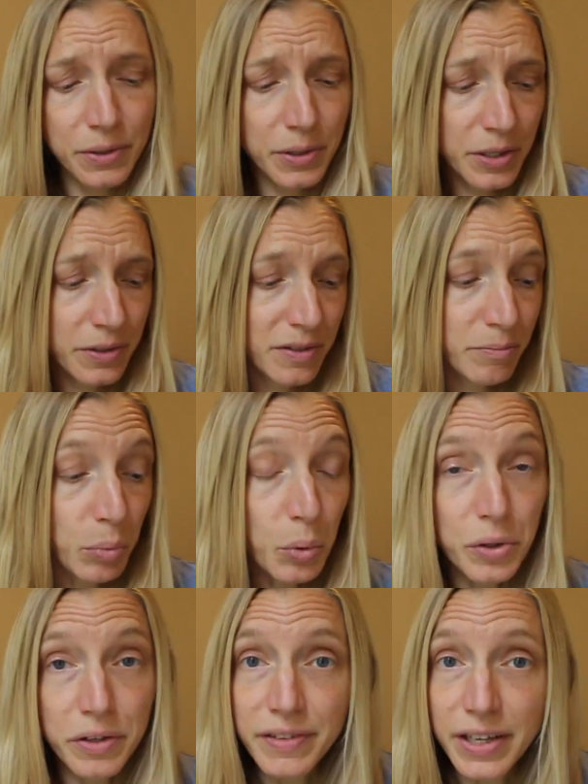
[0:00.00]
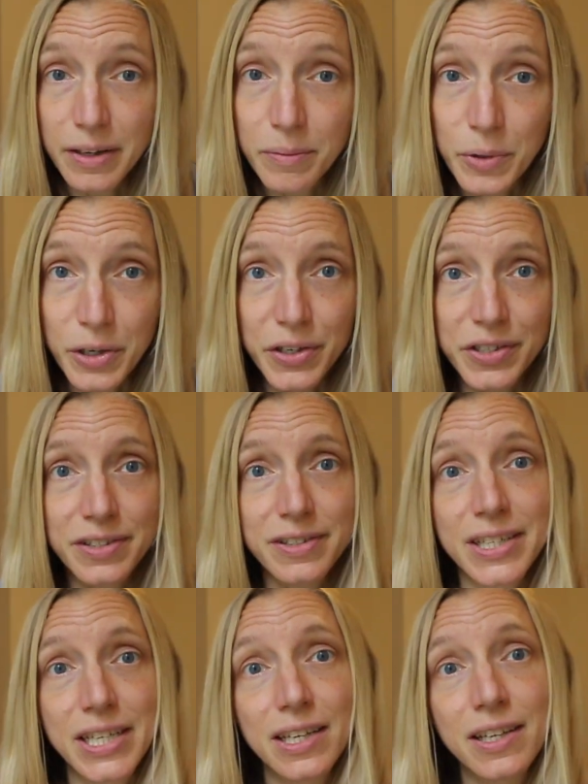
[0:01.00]
or you're just bored of them, or you're just
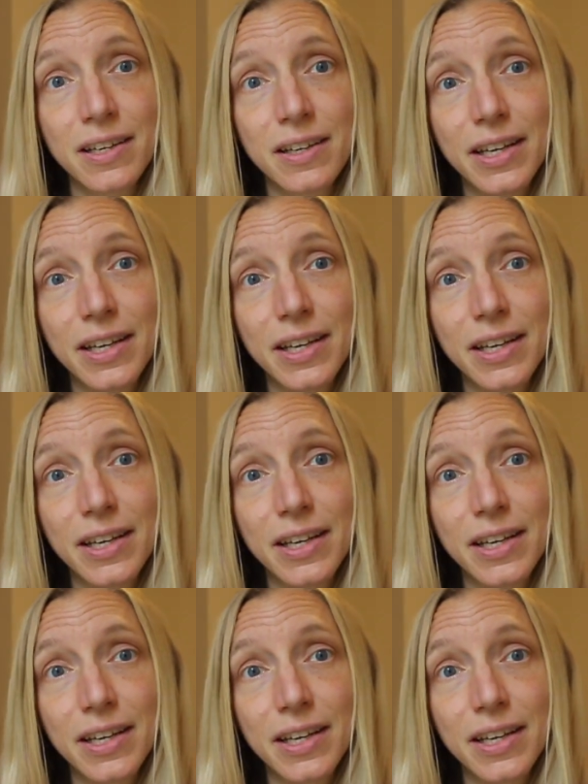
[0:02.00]
like,